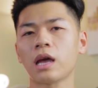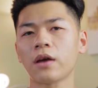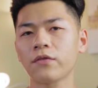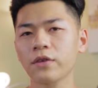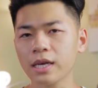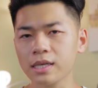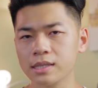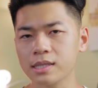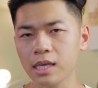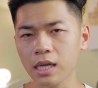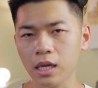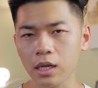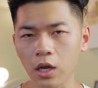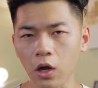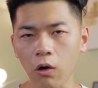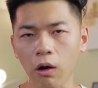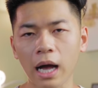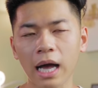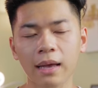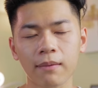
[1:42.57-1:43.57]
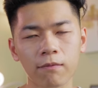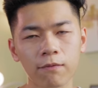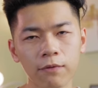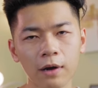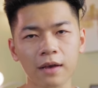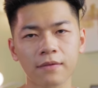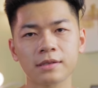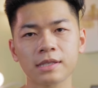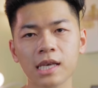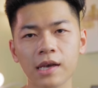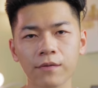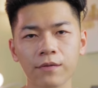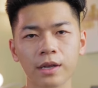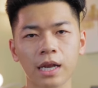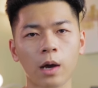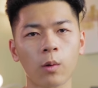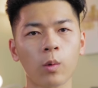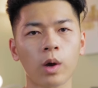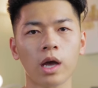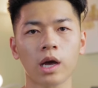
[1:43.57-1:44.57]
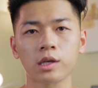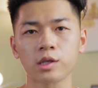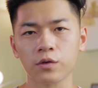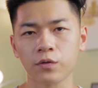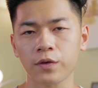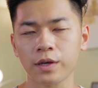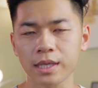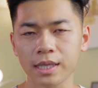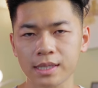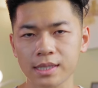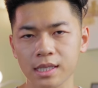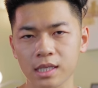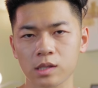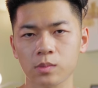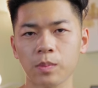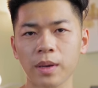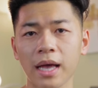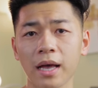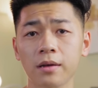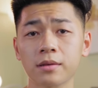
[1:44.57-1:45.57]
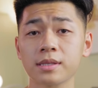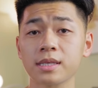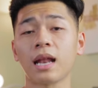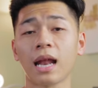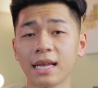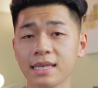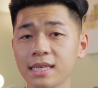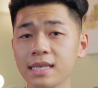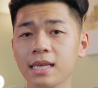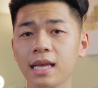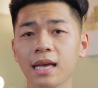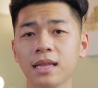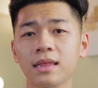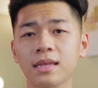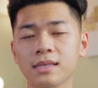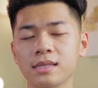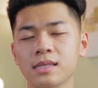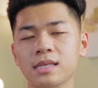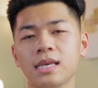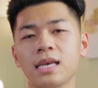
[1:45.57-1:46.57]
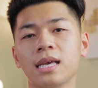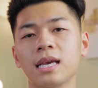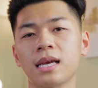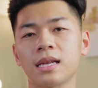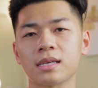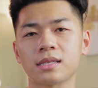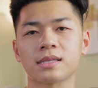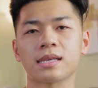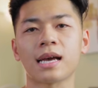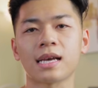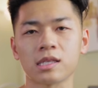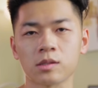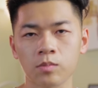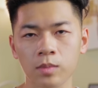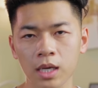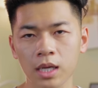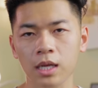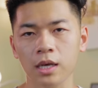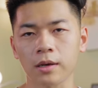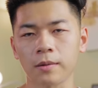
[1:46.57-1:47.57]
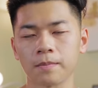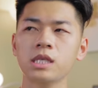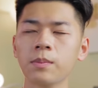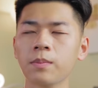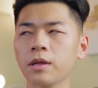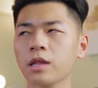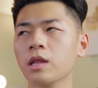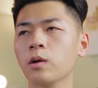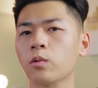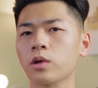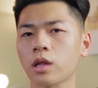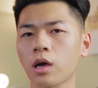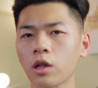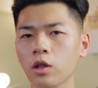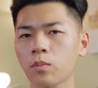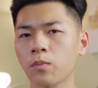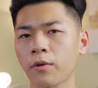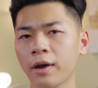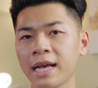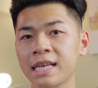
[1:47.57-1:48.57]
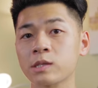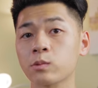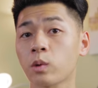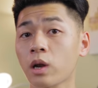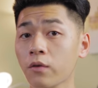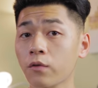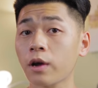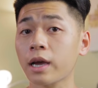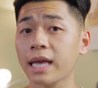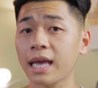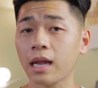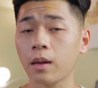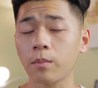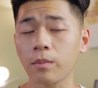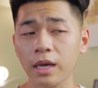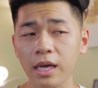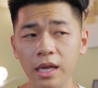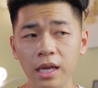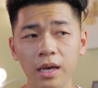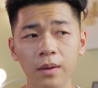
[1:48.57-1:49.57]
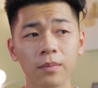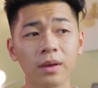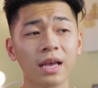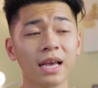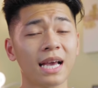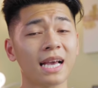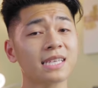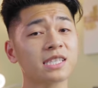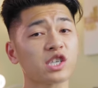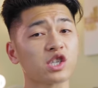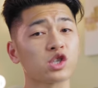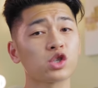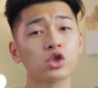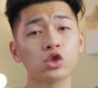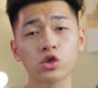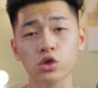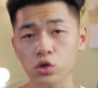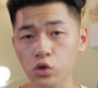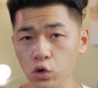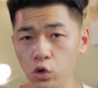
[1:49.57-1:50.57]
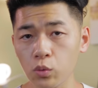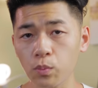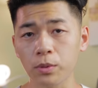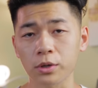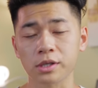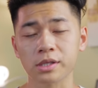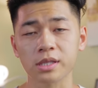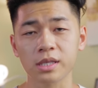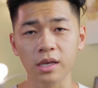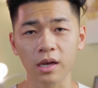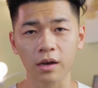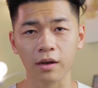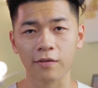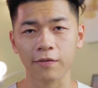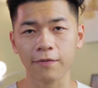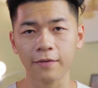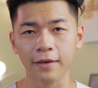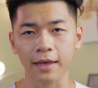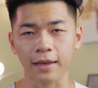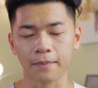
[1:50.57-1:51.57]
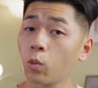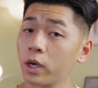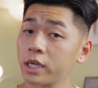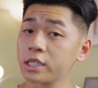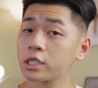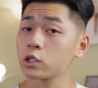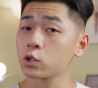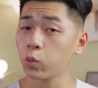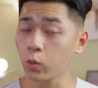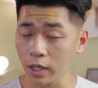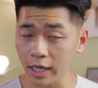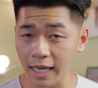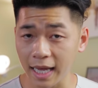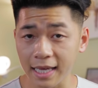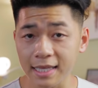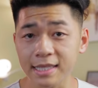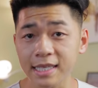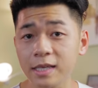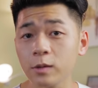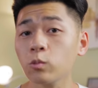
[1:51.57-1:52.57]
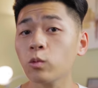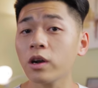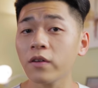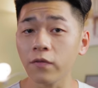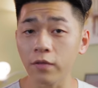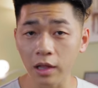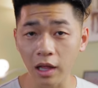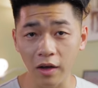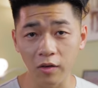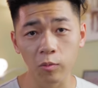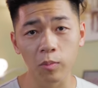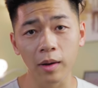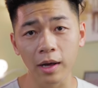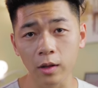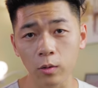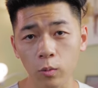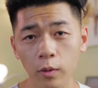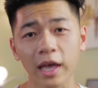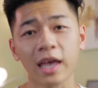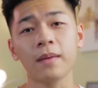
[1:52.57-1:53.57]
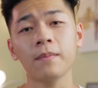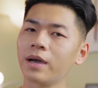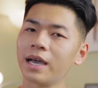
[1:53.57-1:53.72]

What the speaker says: Now, if you guys didn't know, I am 5'7", I weigh 156 pounds, and I did get this tee in a size medium. Typically, with other brands, whenever I get a medium, it's a super snug fit, which 2018 would have loved, by the way.